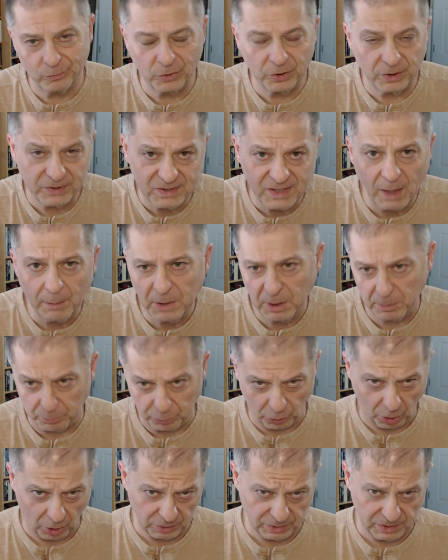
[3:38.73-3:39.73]

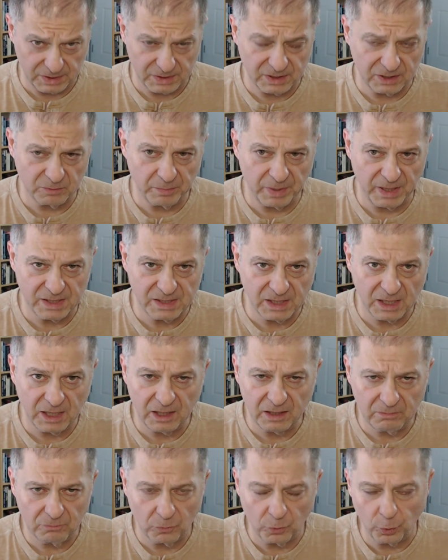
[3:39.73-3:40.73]
semi-Protestant,
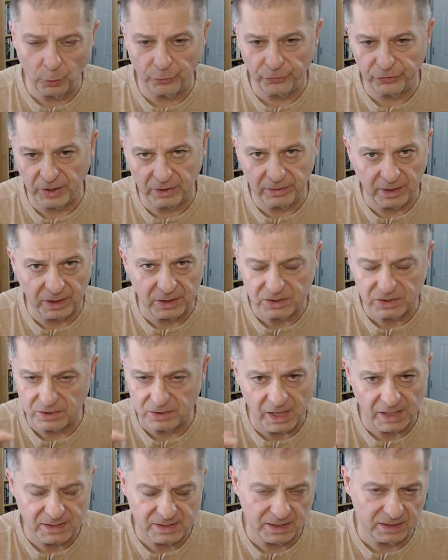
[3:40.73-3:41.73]
basically, who say
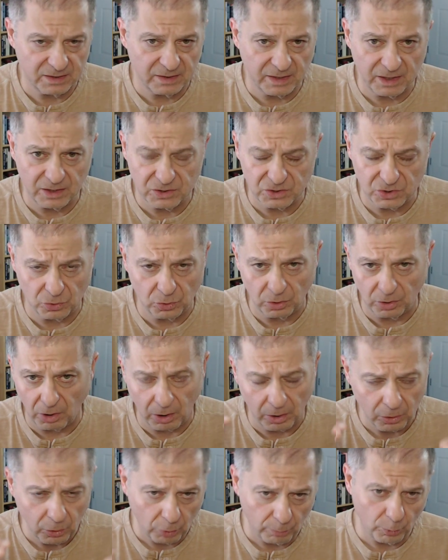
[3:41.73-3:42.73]
that's it. There
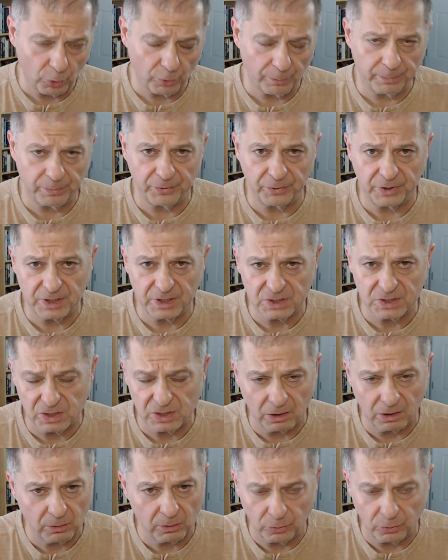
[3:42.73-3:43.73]
are no more priests,
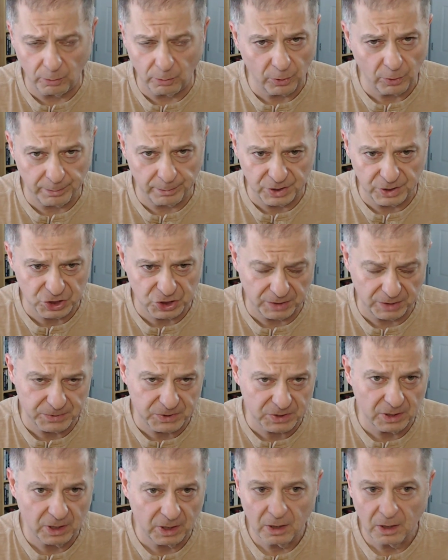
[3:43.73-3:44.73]
no more
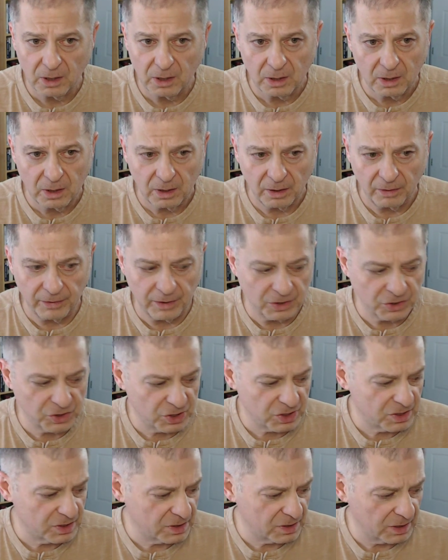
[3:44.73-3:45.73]
bishops. They're
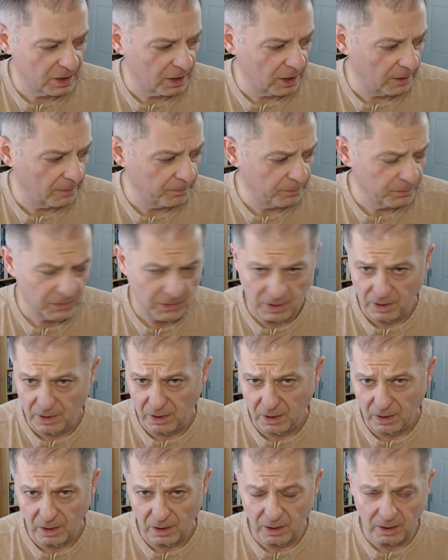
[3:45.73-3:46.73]
just
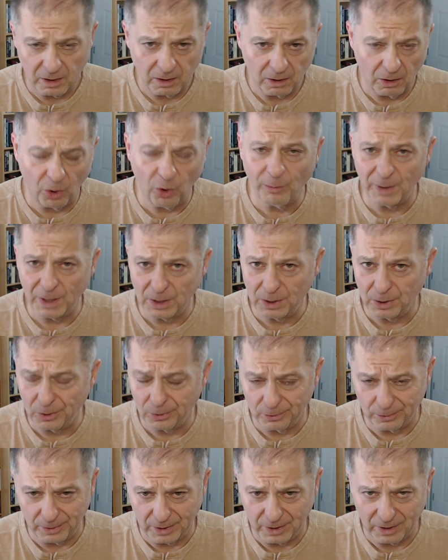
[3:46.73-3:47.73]
home
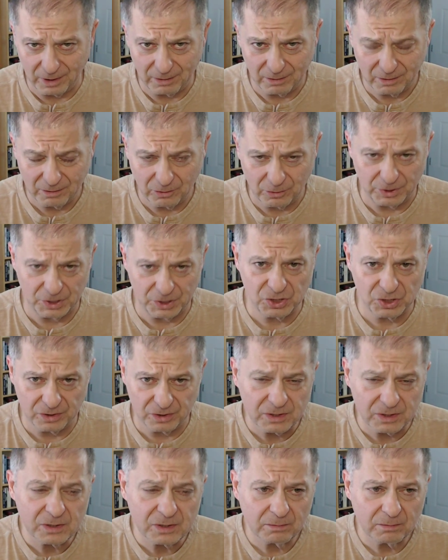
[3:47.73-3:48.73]
alone
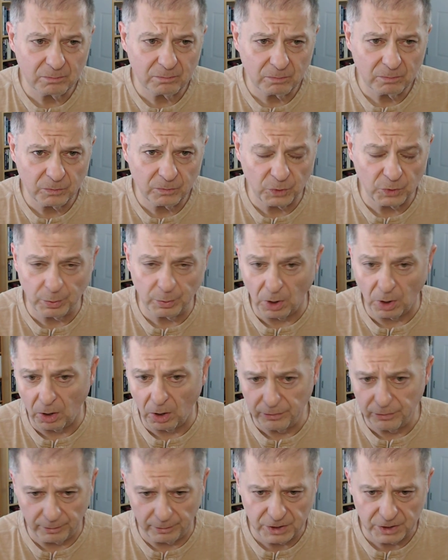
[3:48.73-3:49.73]
Christians doing all
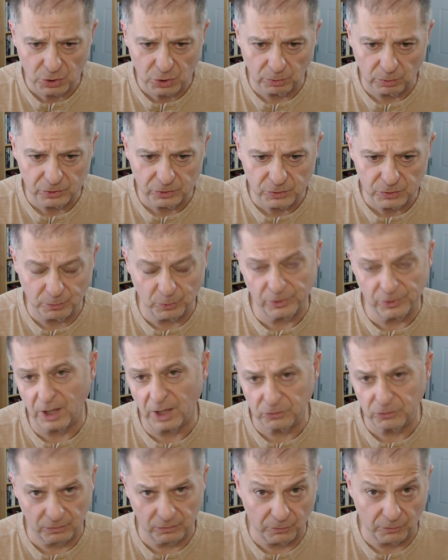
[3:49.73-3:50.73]
the rituals
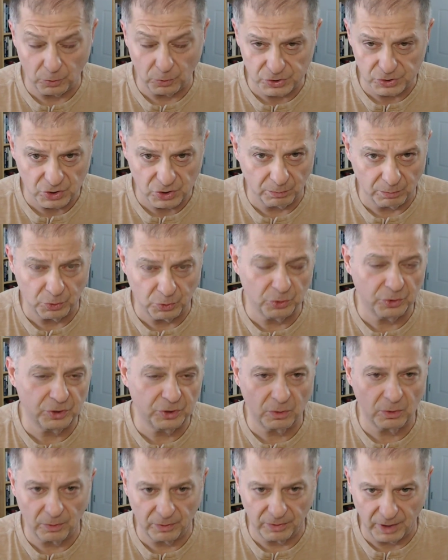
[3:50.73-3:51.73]
without, of course,
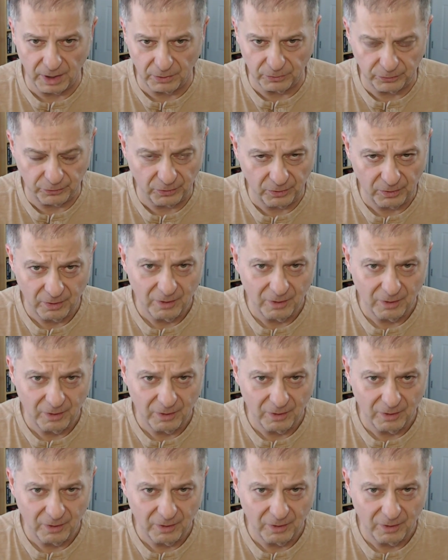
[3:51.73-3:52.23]
communion, without